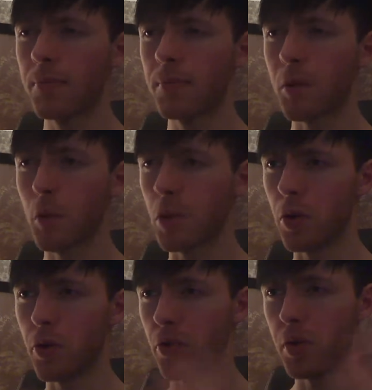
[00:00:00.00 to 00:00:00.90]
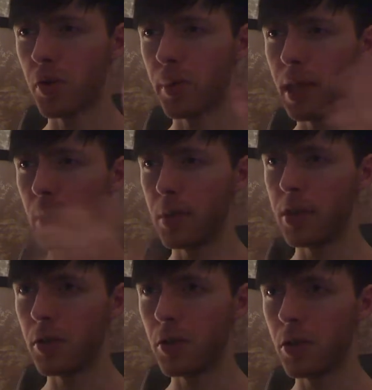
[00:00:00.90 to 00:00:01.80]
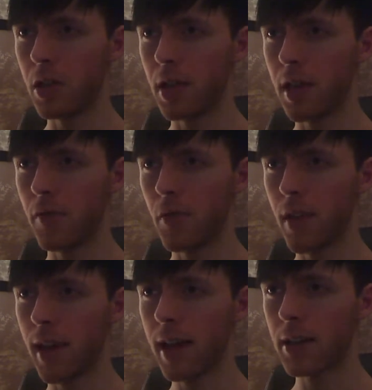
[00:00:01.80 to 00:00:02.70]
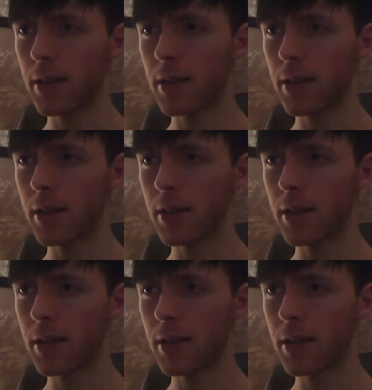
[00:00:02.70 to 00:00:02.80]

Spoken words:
we'll go through the remaining material, and after that,